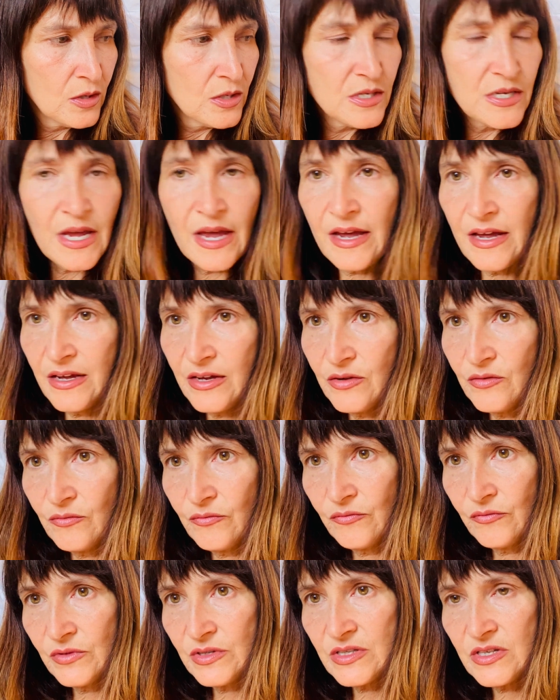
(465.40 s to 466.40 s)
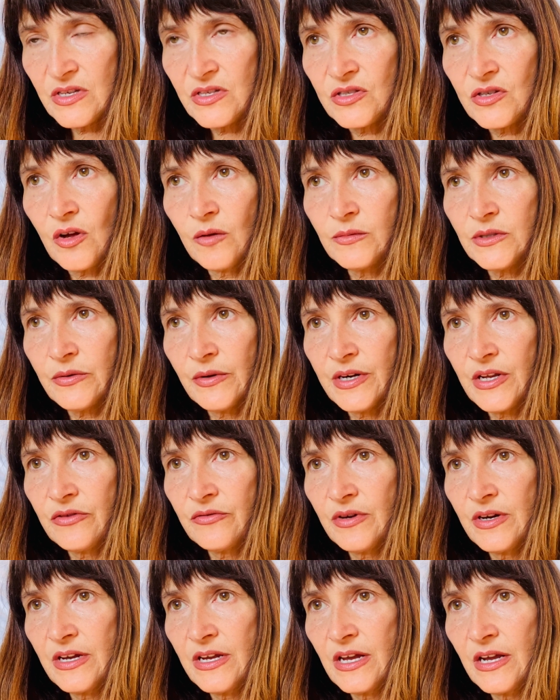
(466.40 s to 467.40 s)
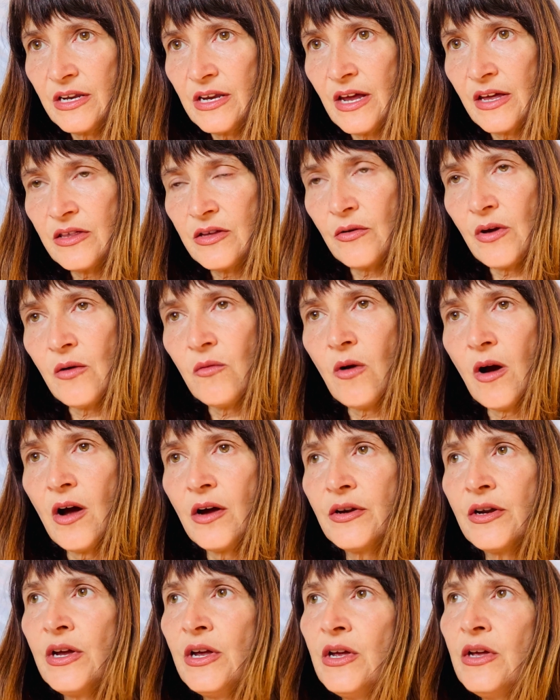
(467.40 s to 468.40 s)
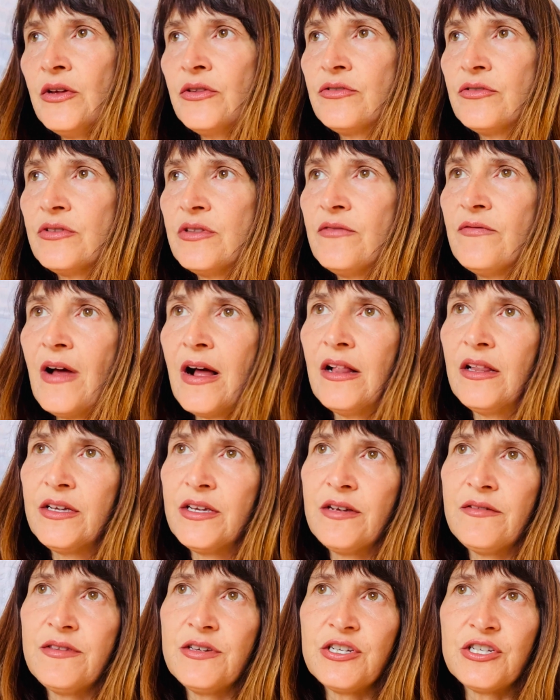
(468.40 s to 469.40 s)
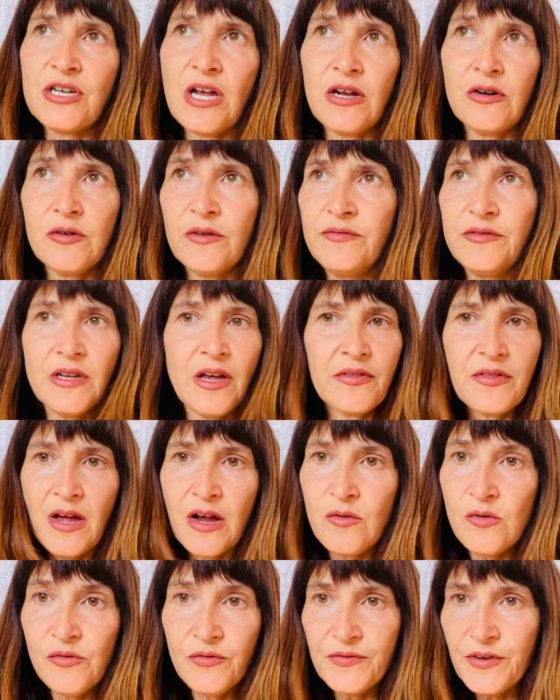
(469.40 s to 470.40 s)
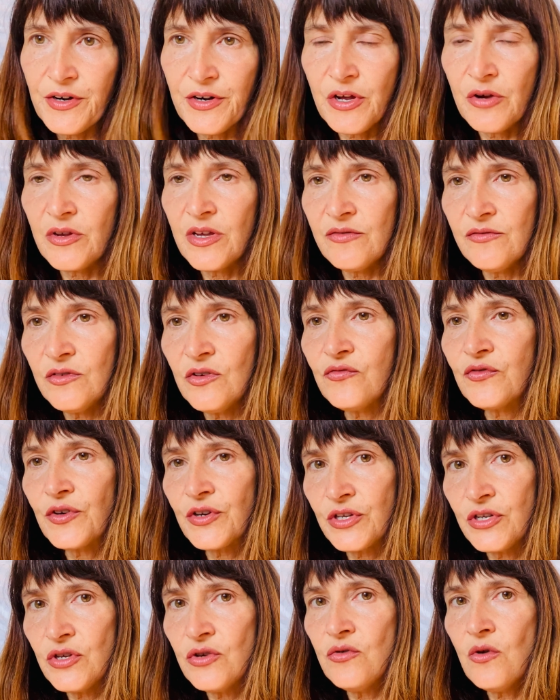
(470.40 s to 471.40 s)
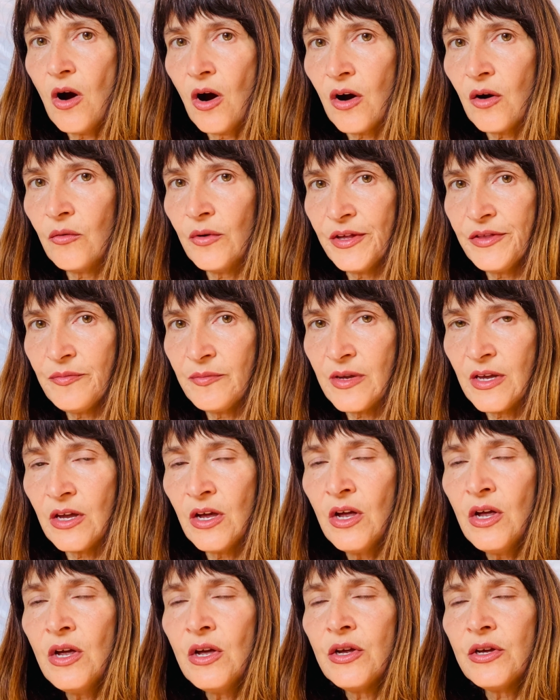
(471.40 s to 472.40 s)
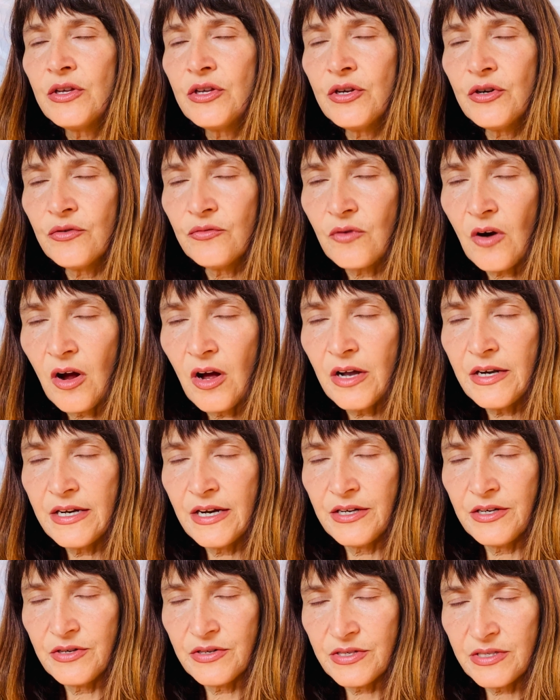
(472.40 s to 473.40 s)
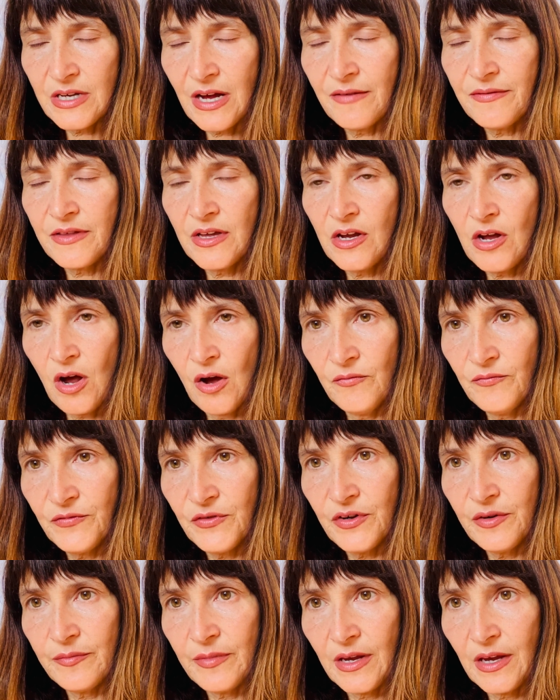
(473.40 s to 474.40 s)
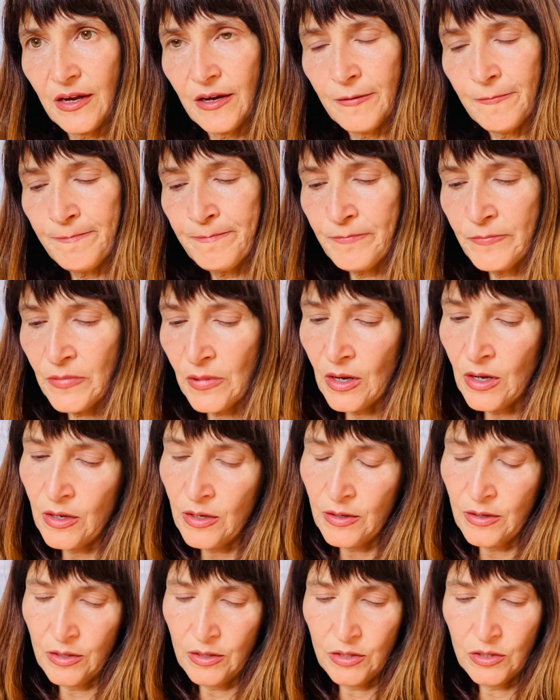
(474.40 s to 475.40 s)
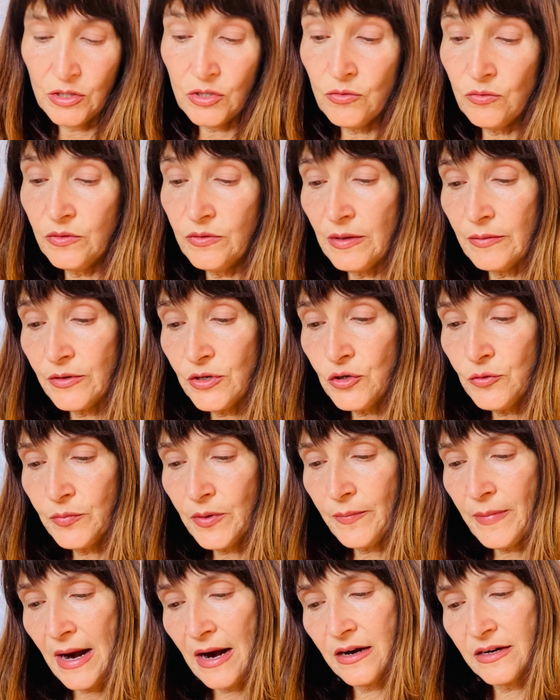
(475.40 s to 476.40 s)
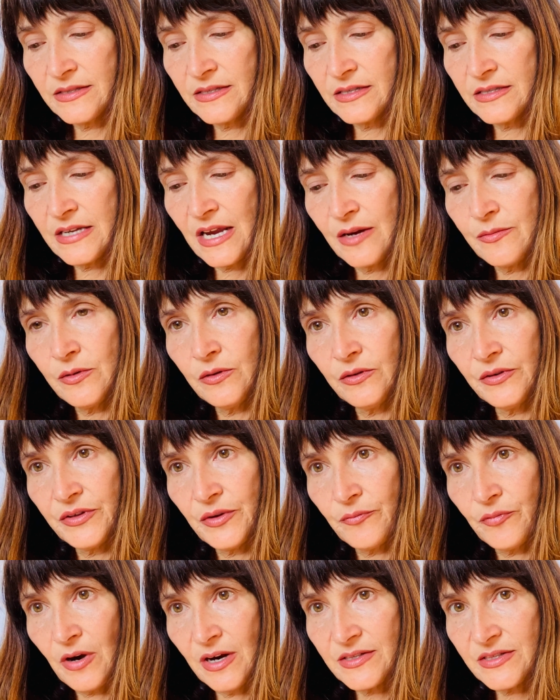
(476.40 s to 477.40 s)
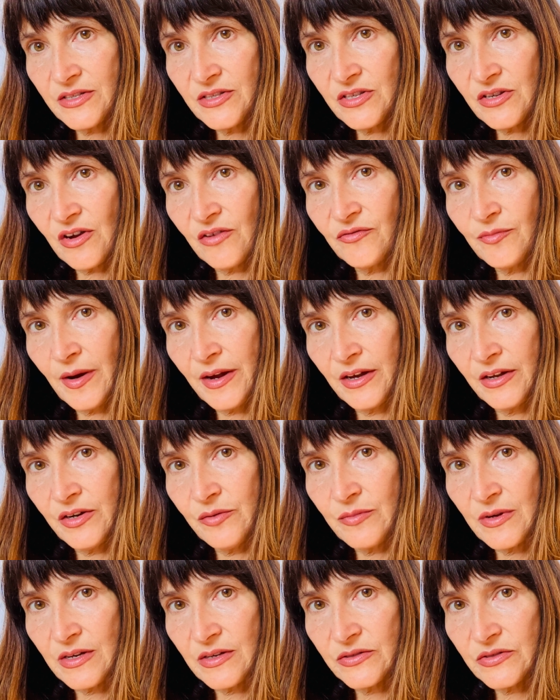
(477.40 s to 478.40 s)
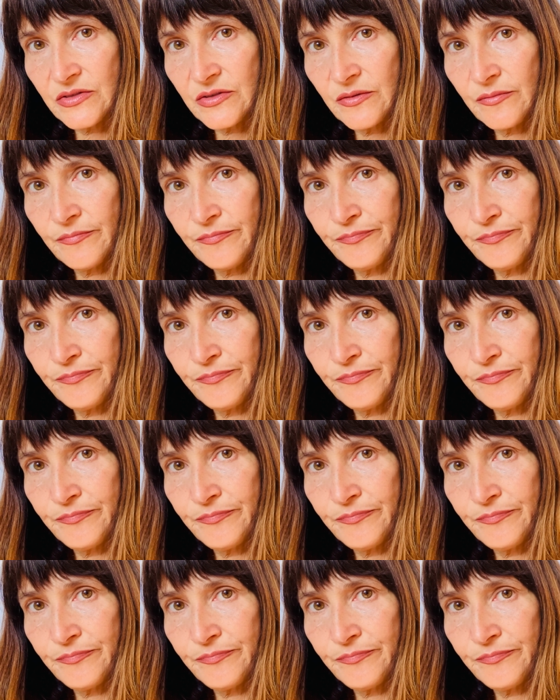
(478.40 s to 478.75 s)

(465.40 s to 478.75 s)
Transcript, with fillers: Yea, this is Psalm 23 again. Yea, though I walk through the valley of the shadow of death, I will fear no evil, for you are with me. Your rod and your staff, they comfort me. You, you prepare us a table in the presence of my enemies.